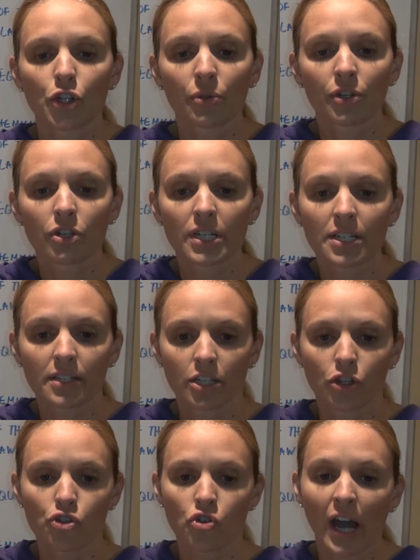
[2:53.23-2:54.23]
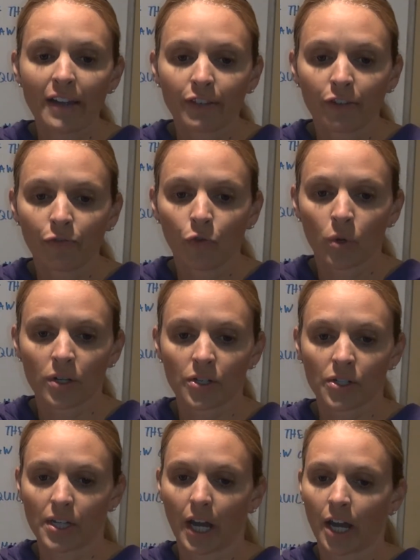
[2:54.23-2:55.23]
there is this driving
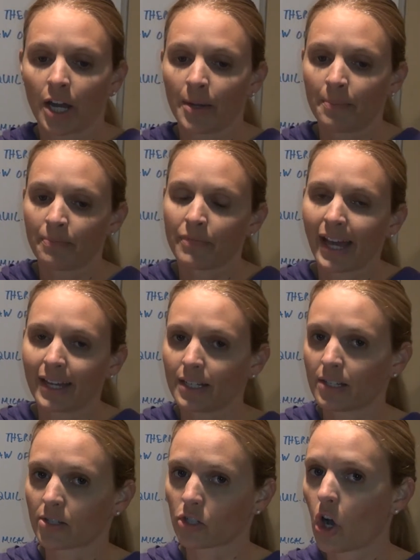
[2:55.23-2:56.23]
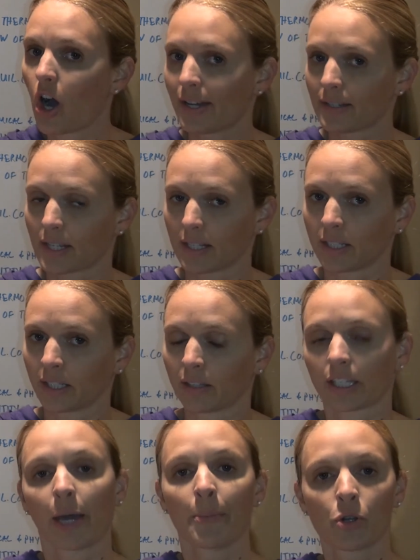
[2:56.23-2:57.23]
force that is causing the
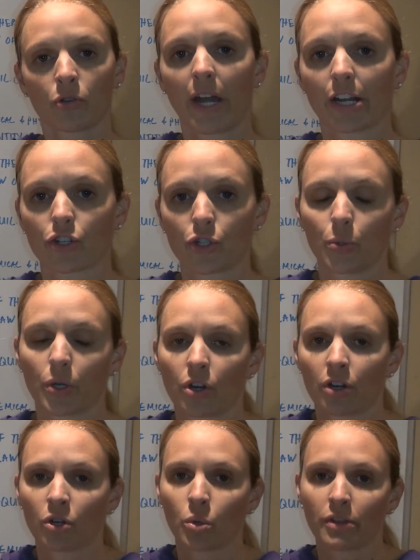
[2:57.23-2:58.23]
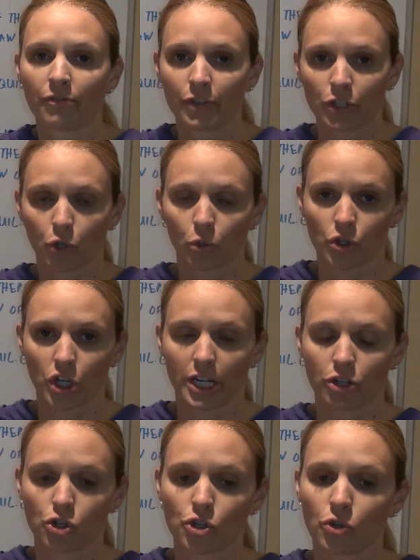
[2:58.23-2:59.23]
chemical reaction to occur, or the physical
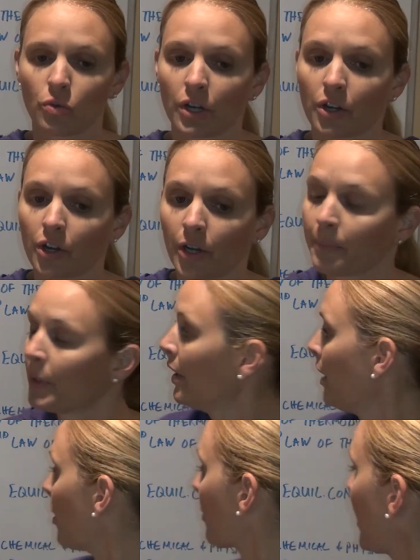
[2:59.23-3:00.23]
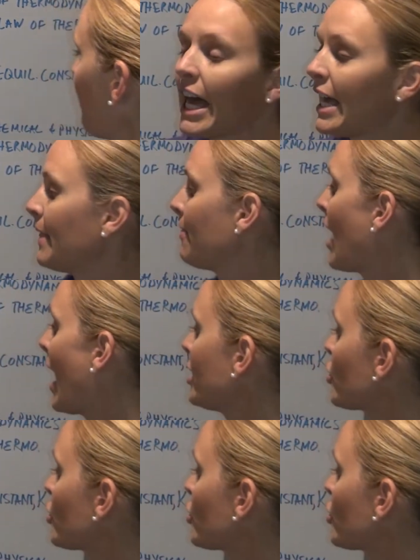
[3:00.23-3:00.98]
change to occur, okay? And that